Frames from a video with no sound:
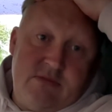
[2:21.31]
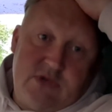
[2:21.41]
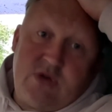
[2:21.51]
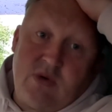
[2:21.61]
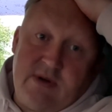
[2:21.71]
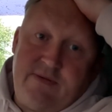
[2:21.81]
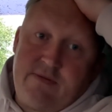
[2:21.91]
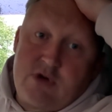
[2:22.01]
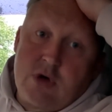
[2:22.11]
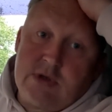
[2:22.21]
sort
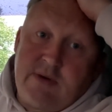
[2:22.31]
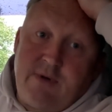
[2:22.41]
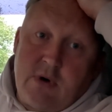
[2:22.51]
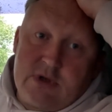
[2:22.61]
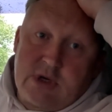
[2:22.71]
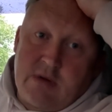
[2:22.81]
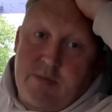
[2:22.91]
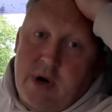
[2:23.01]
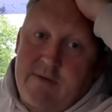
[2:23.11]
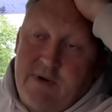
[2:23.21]
of crucify us on
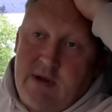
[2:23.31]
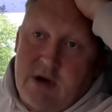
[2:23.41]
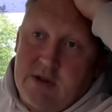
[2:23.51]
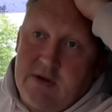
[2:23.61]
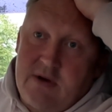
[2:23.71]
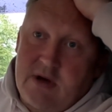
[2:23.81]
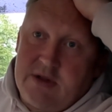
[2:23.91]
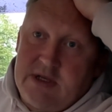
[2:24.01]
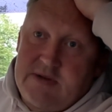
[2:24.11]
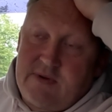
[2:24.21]
profit
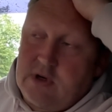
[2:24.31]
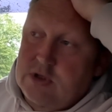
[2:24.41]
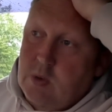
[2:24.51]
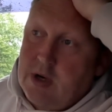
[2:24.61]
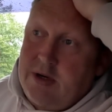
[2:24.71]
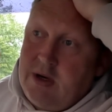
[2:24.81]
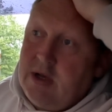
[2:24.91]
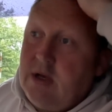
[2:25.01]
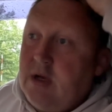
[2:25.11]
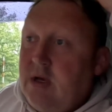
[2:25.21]
on this first one.
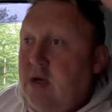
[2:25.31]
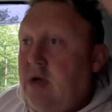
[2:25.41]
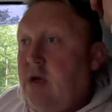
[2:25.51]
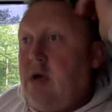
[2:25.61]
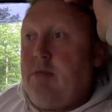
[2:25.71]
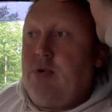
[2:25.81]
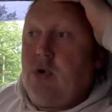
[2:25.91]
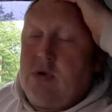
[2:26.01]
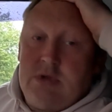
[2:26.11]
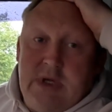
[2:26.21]

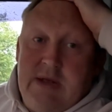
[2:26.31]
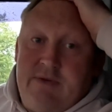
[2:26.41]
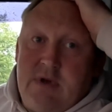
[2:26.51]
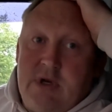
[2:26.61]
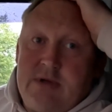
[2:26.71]
But you live and learn.